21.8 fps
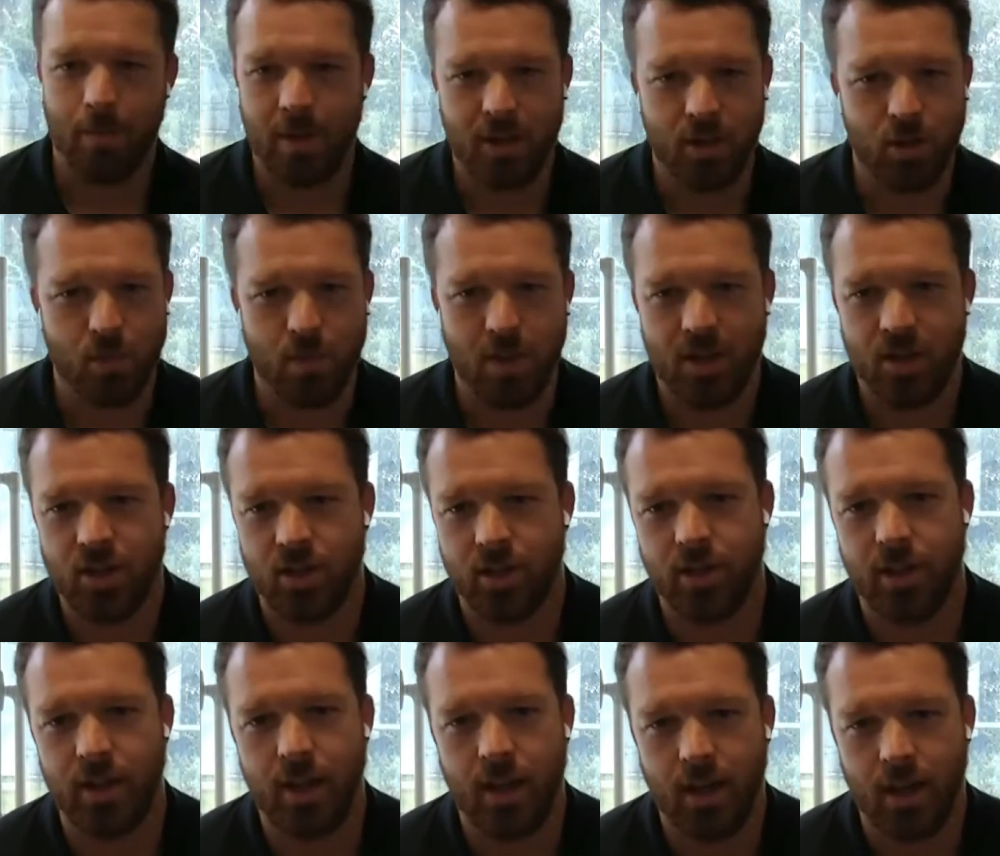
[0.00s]
I mean, you
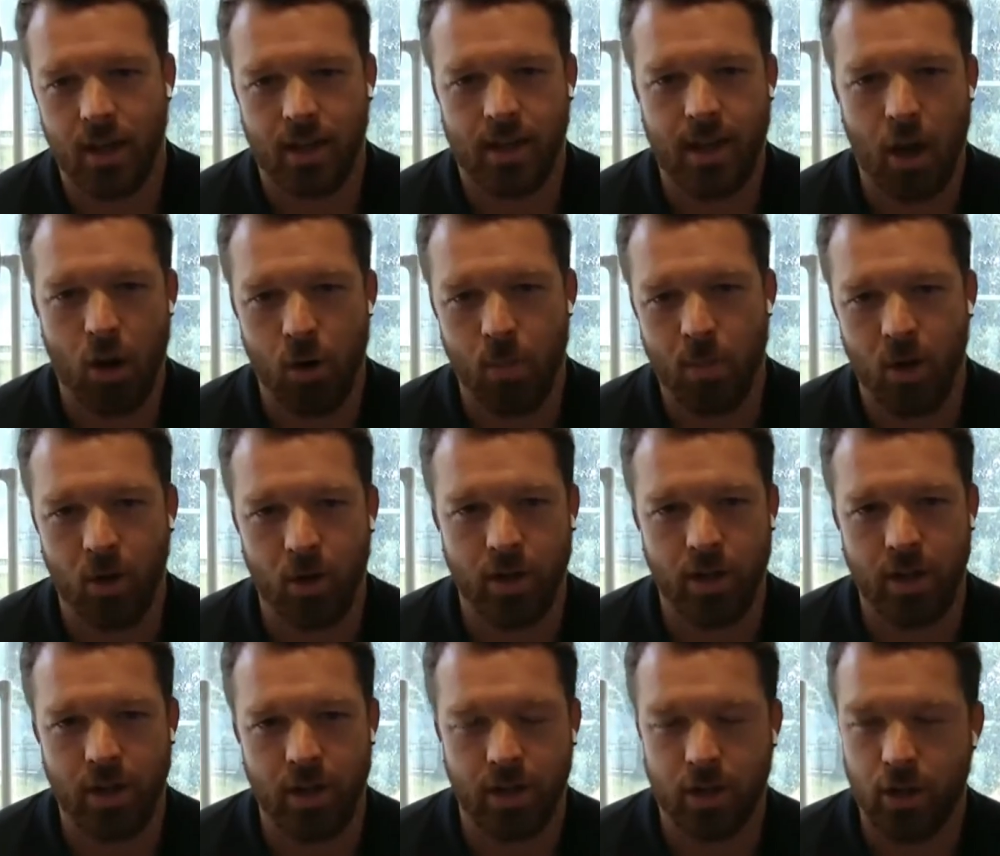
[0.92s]
mentioned the
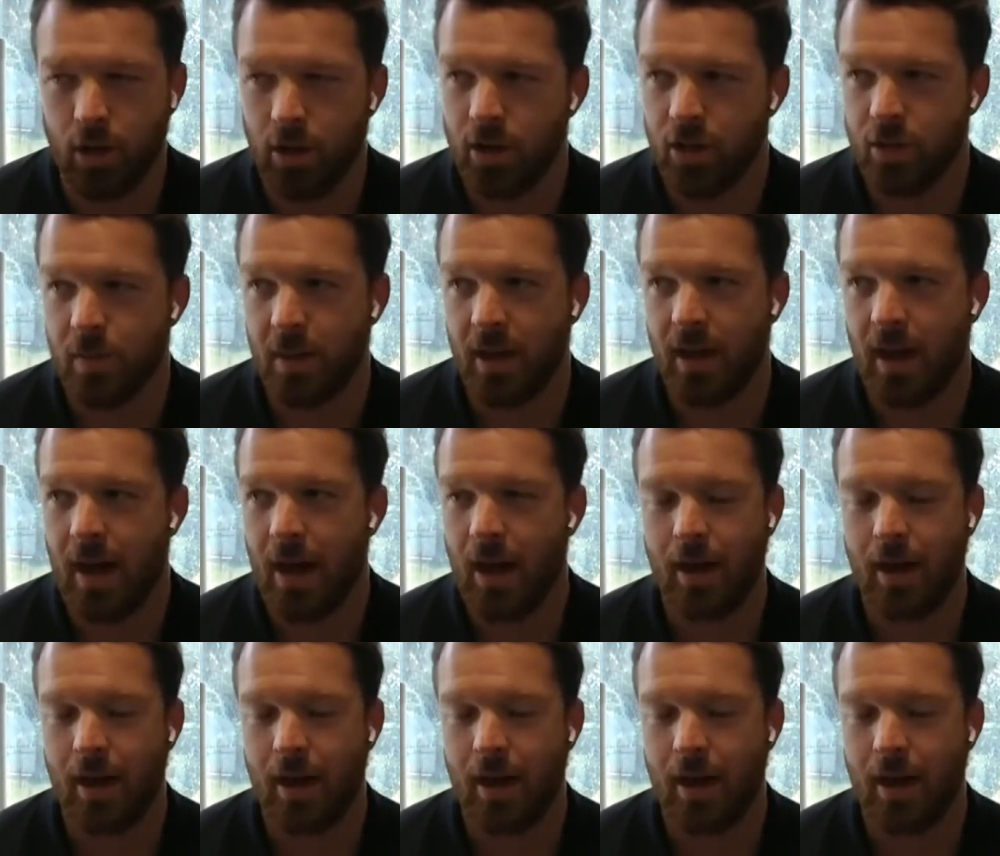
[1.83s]
accountability and encouragement.